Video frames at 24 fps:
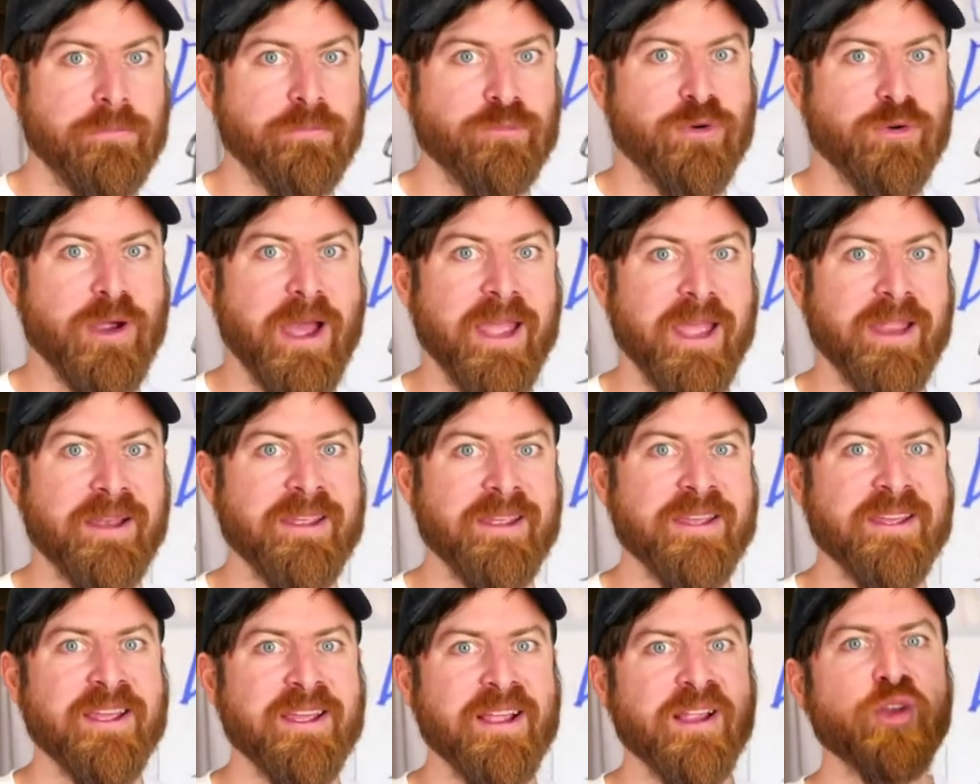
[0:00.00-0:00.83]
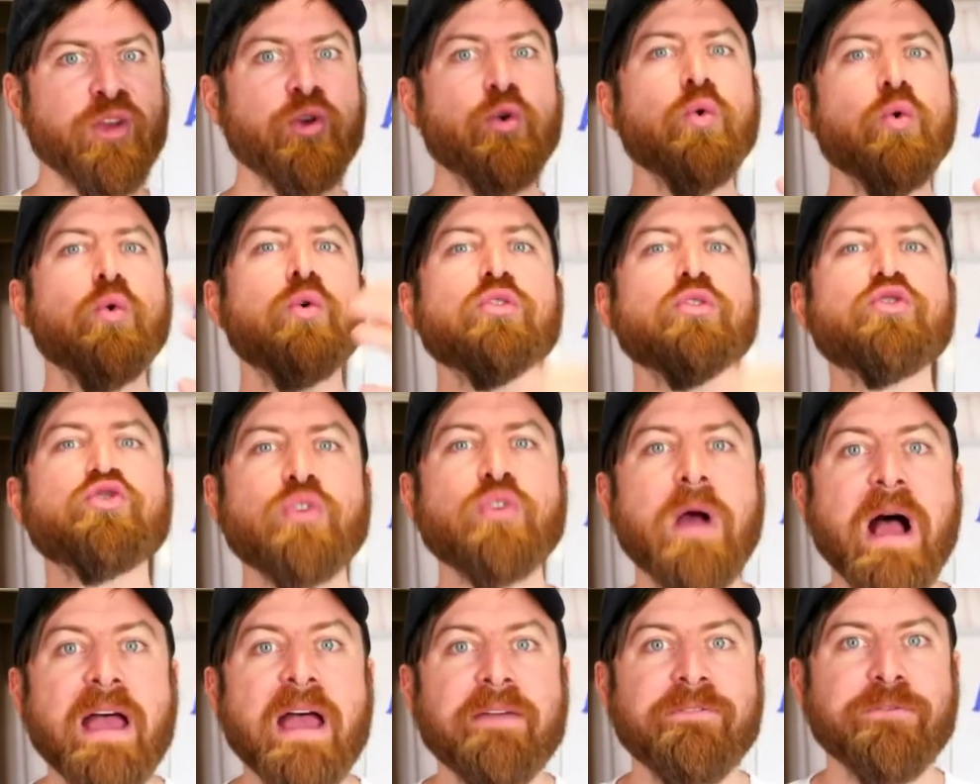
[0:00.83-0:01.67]
right? Google
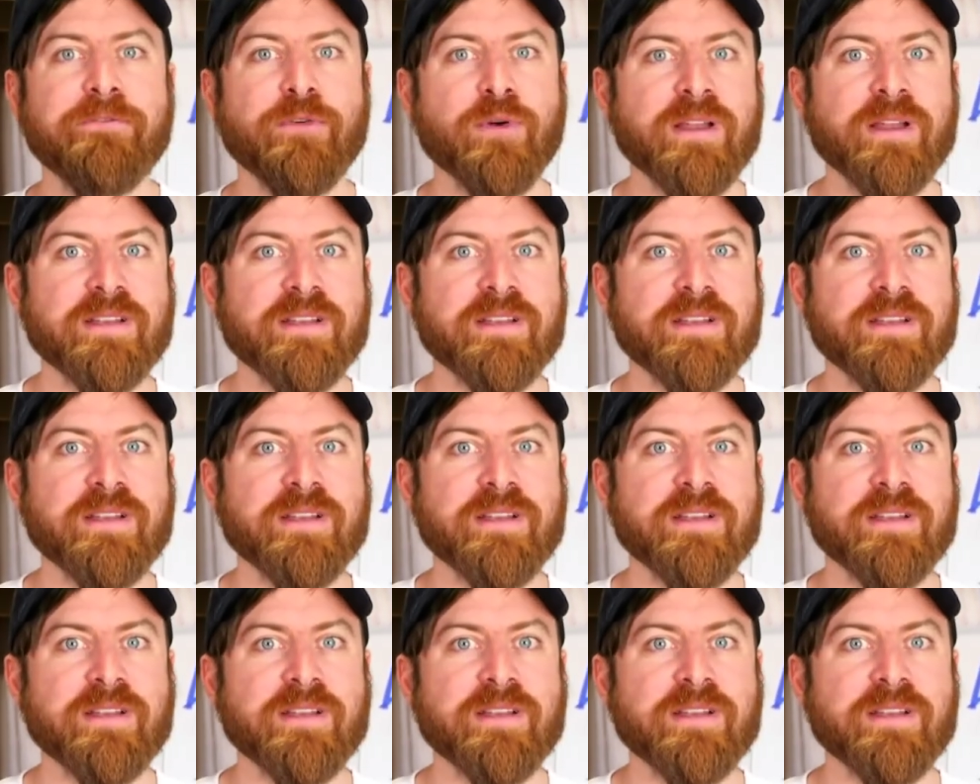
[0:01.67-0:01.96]
Drive, for